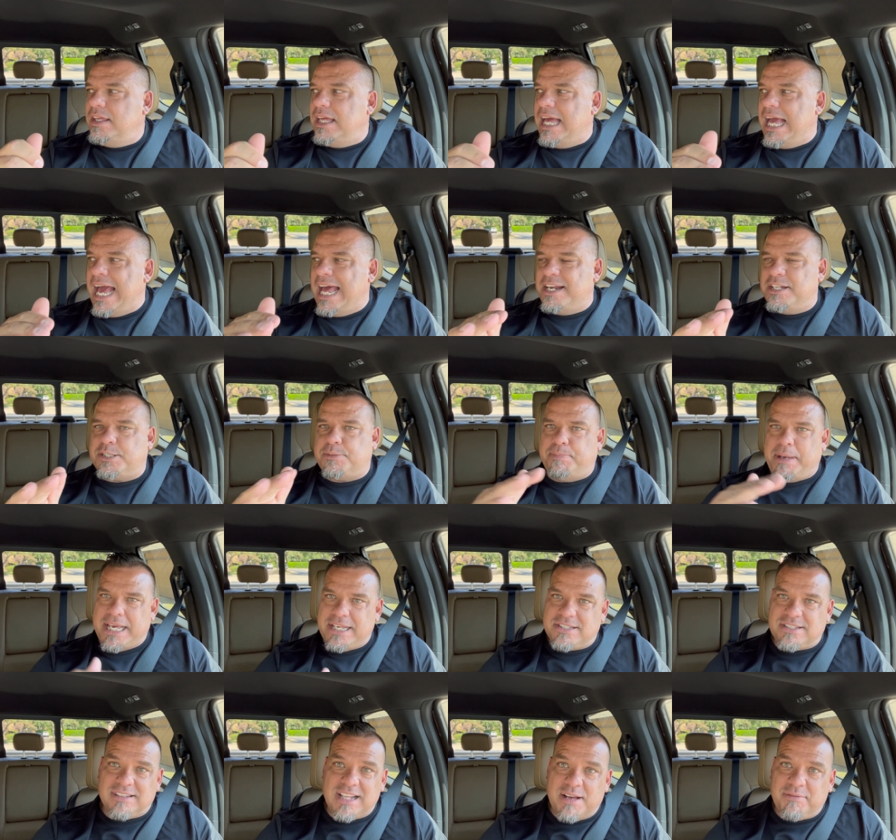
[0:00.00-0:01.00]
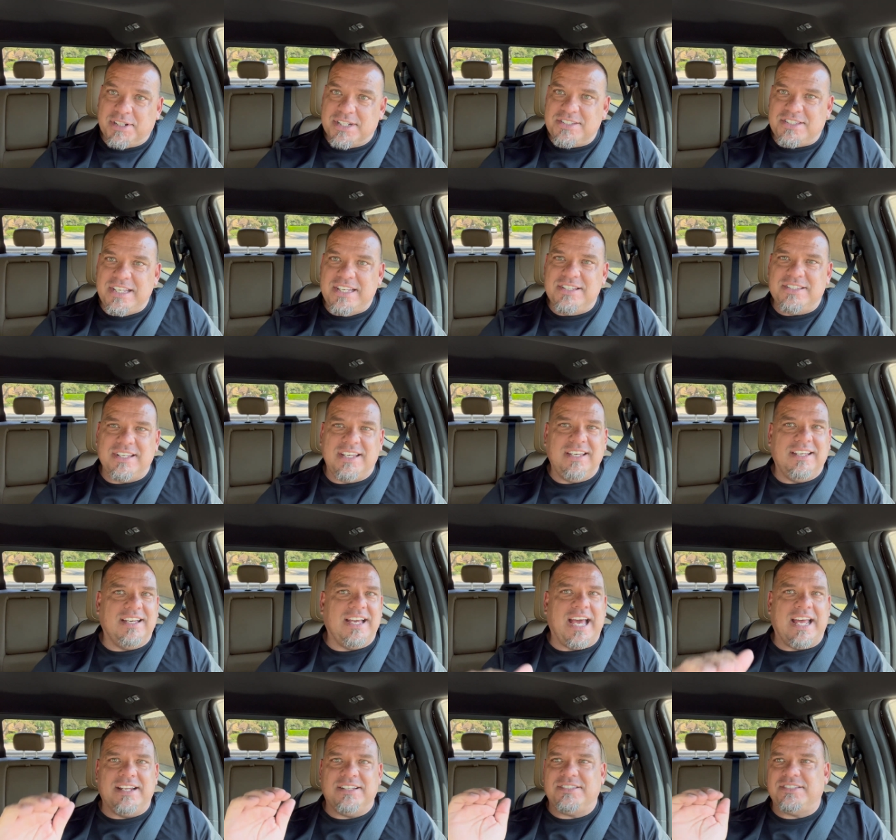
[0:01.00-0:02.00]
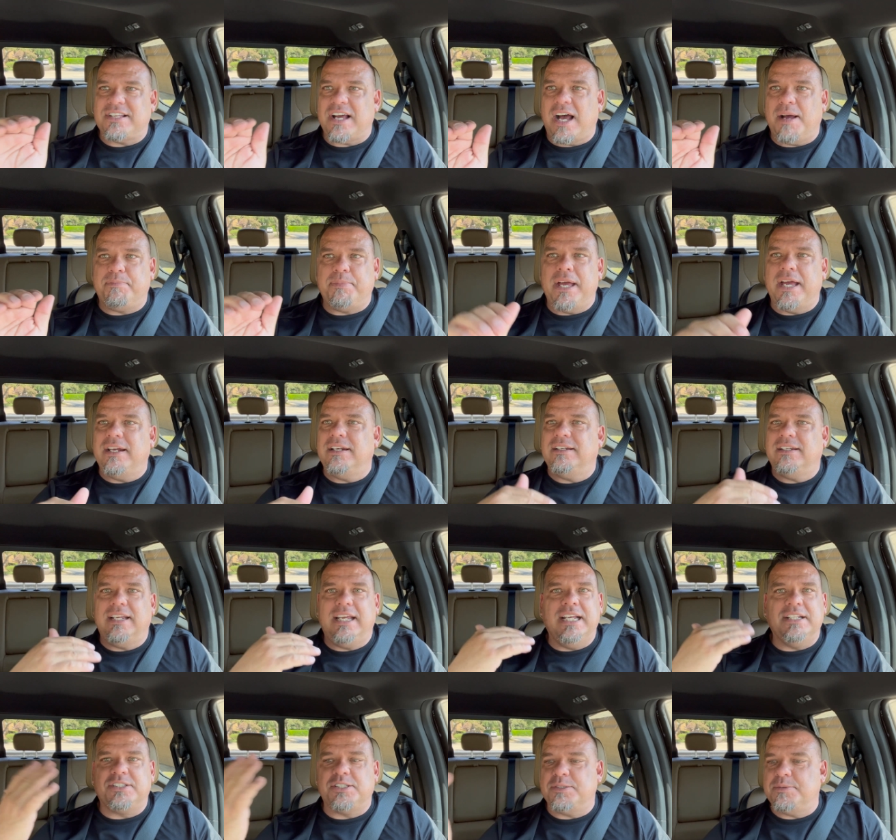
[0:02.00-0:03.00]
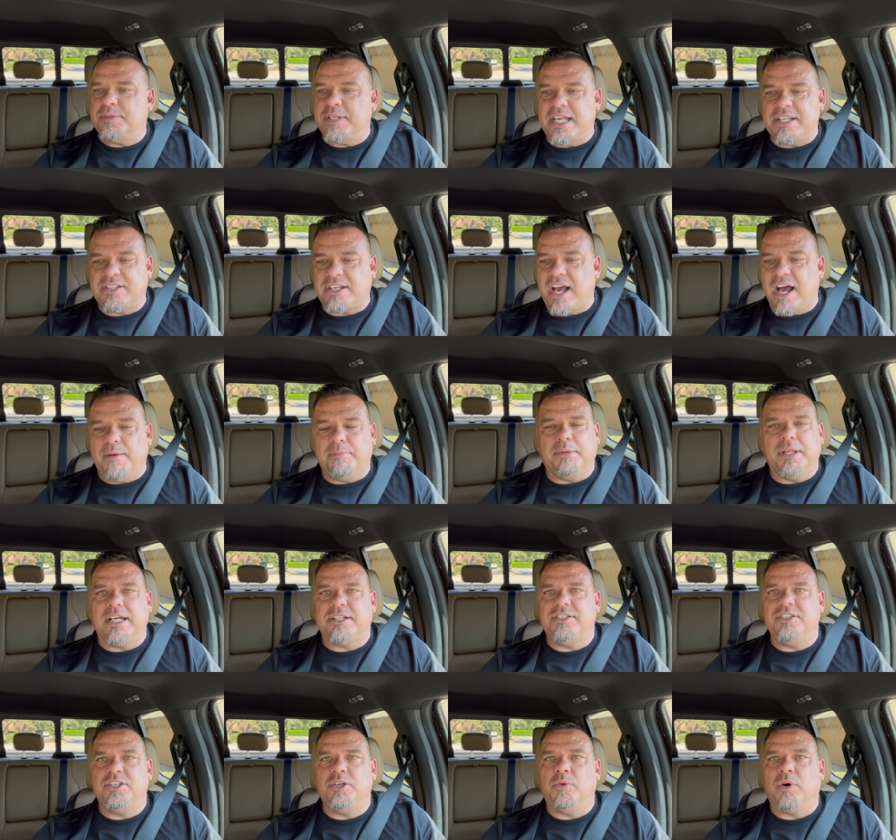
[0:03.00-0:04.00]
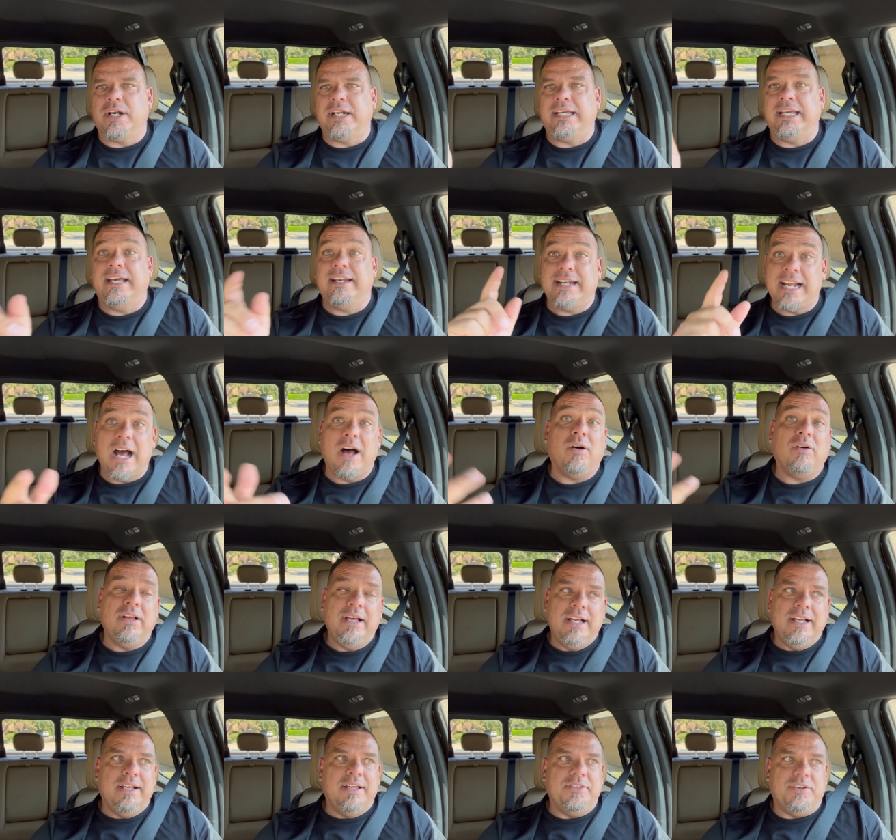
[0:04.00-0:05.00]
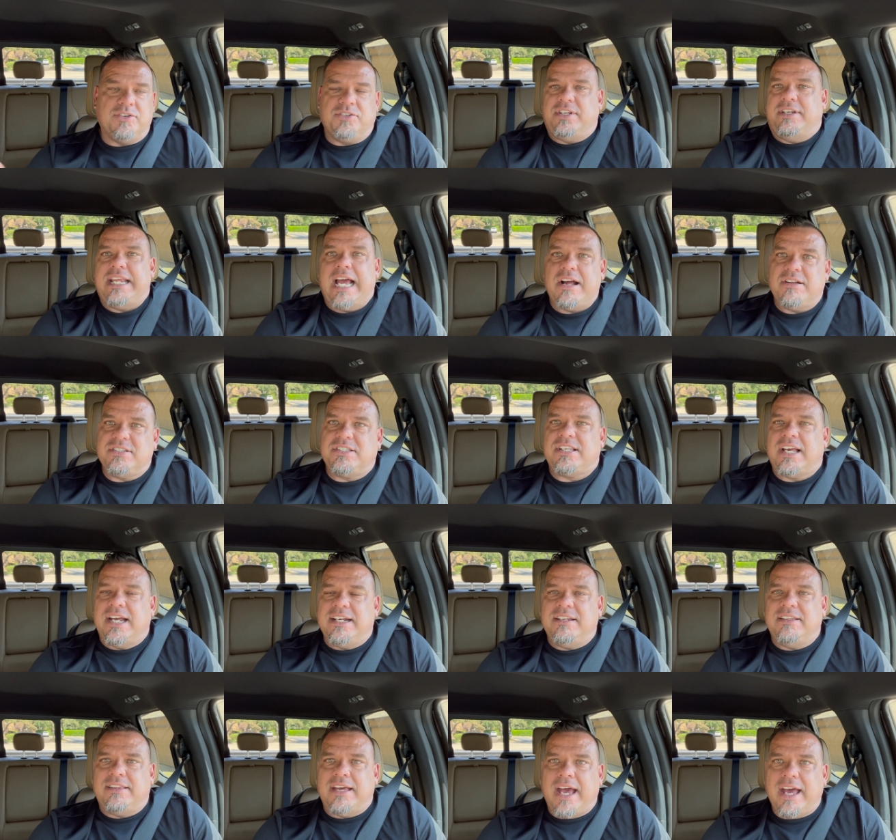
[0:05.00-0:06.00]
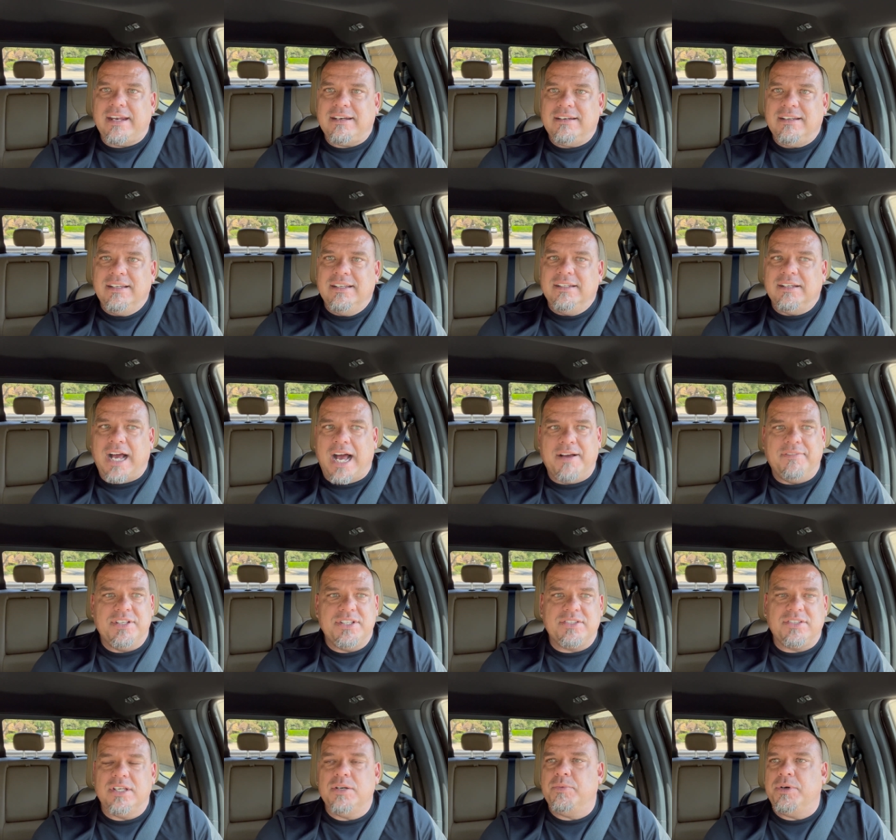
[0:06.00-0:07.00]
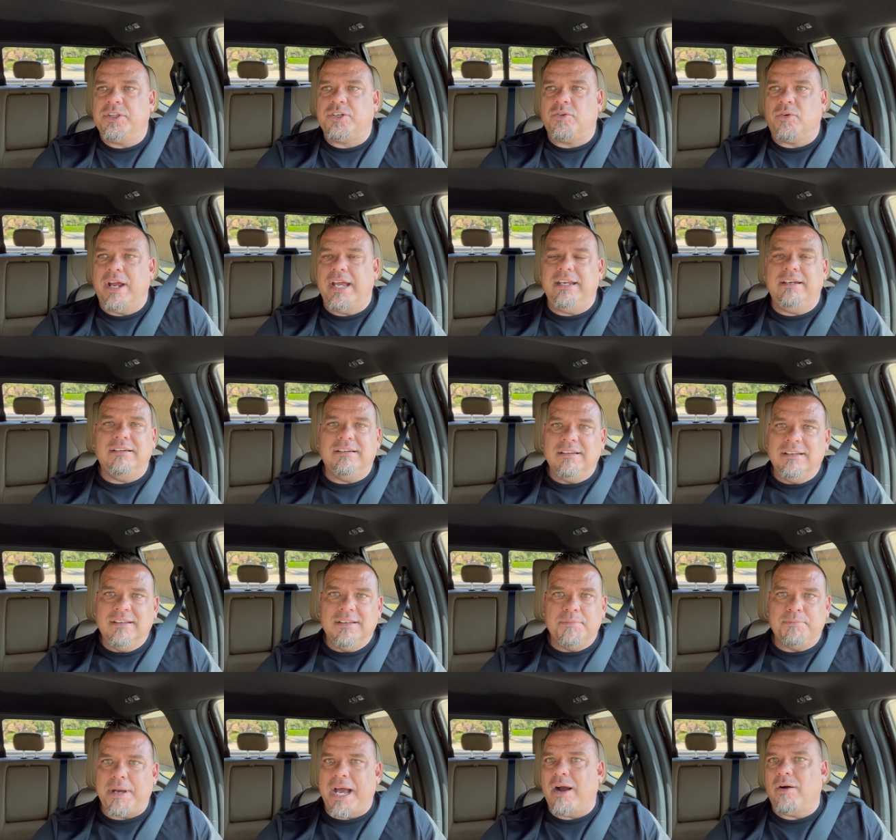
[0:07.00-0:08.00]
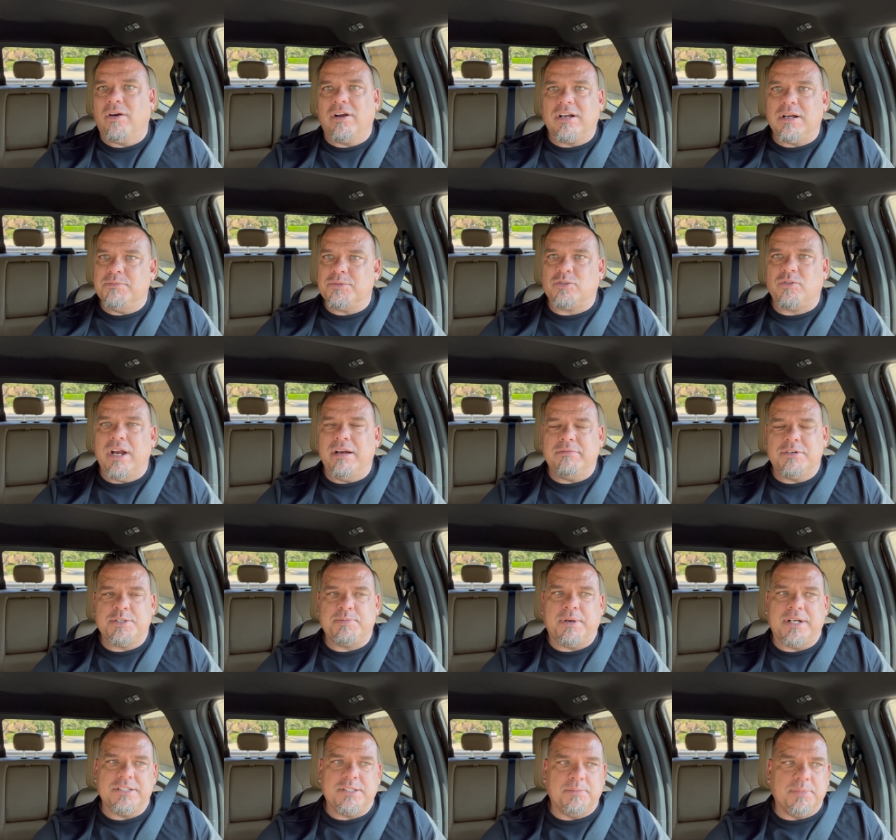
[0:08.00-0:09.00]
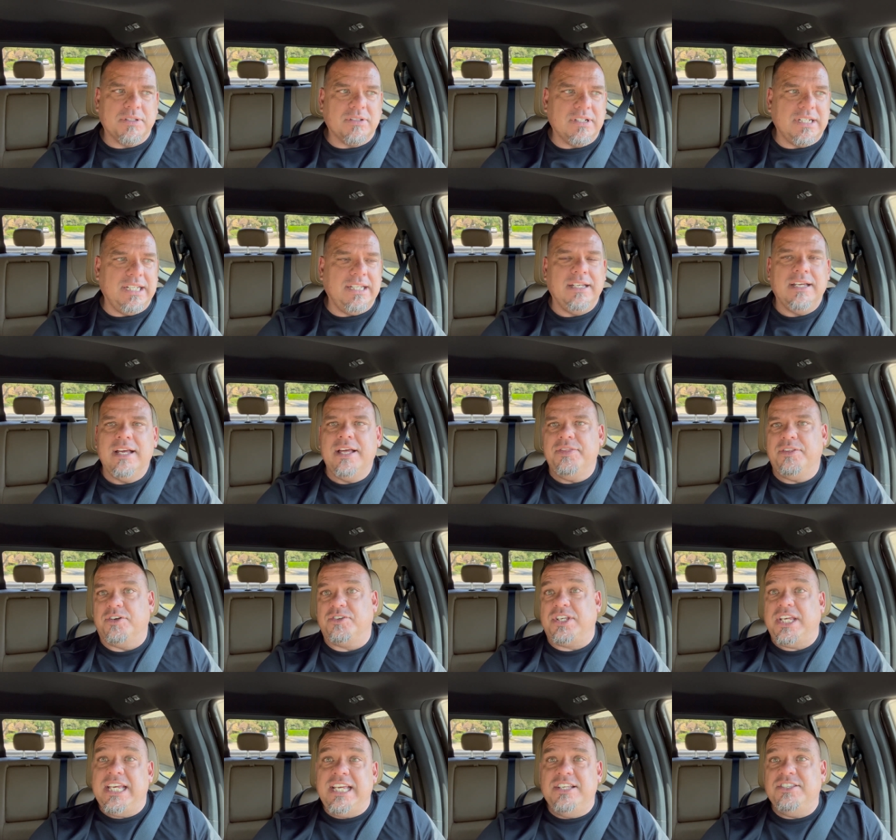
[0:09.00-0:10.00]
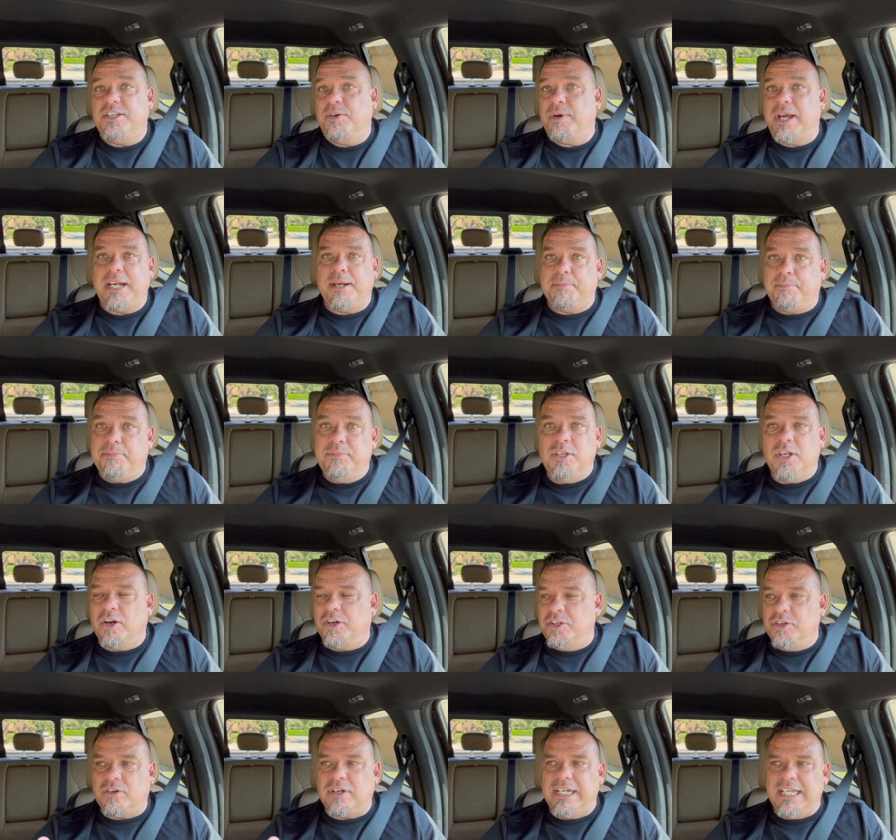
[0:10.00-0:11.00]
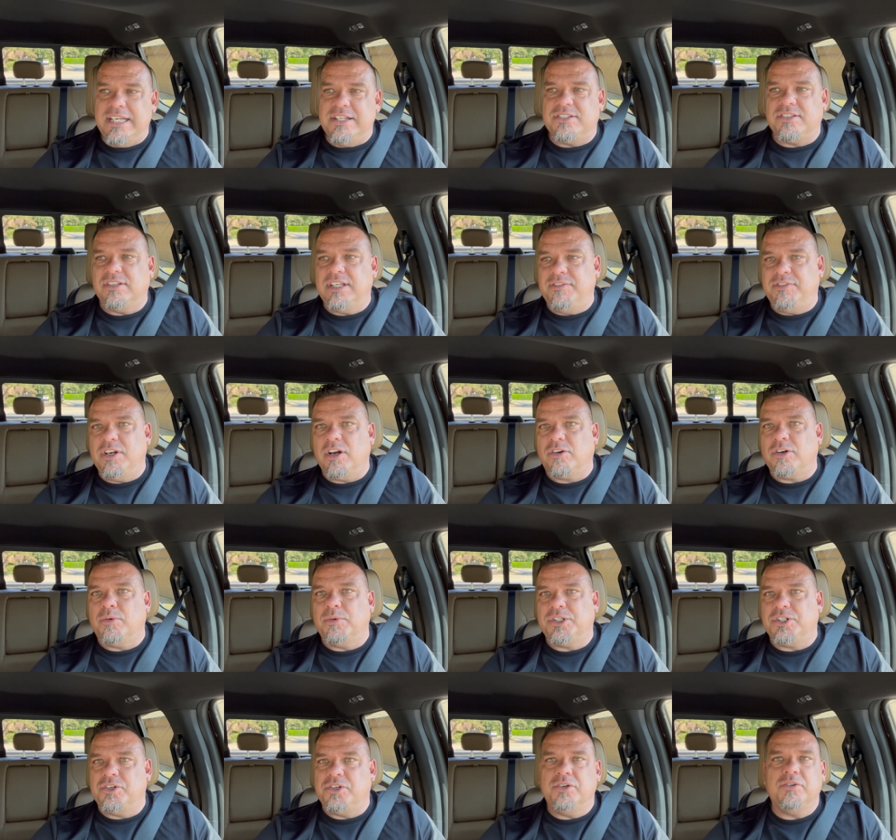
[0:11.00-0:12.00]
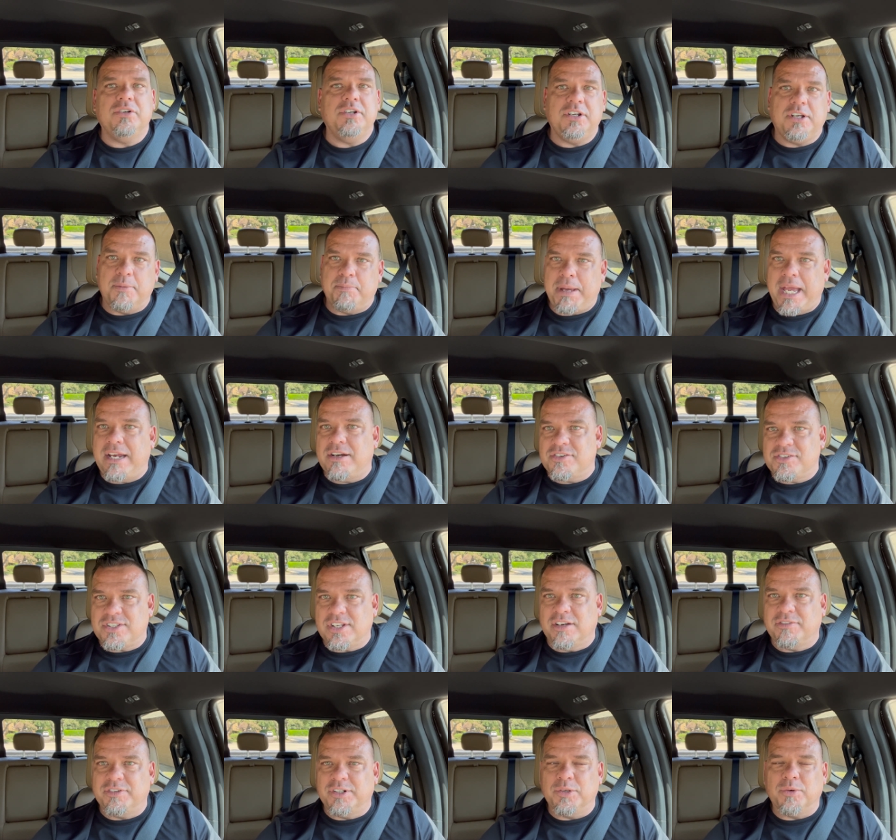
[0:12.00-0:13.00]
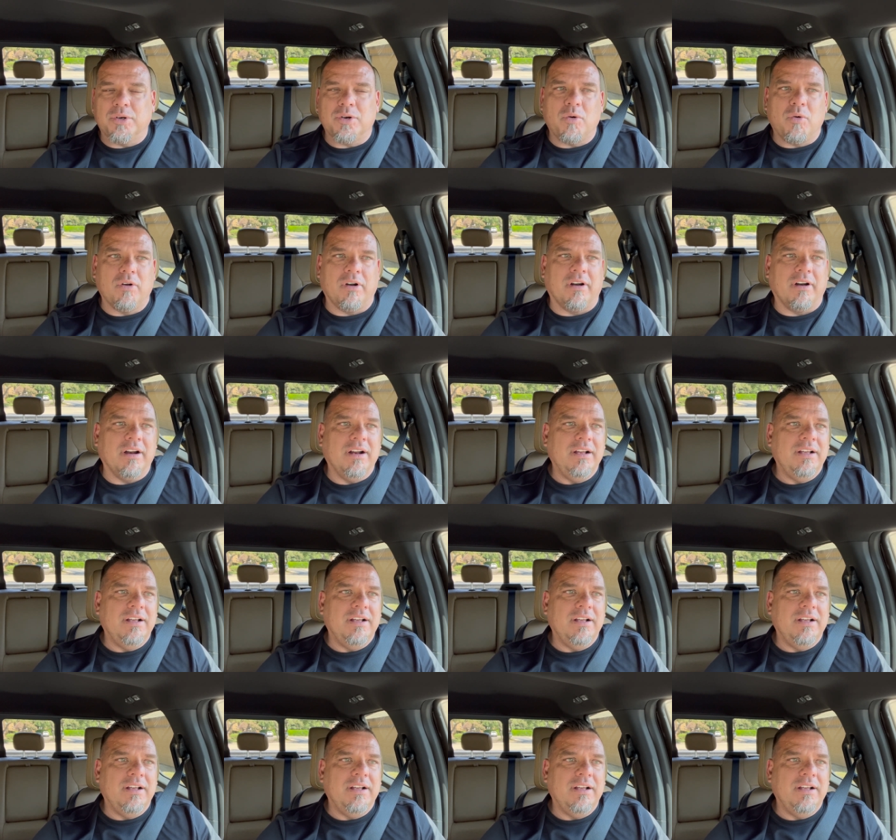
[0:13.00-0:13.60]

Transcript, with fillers: At its base level, it's easy. At its top end, it's as complex as you want to get. Now, there's a downside to that. Obviously, with great power comes great responsibility. There's an easy way to, you know, you could easily, if you don't know what you're doing, you could paint yourself into a corner.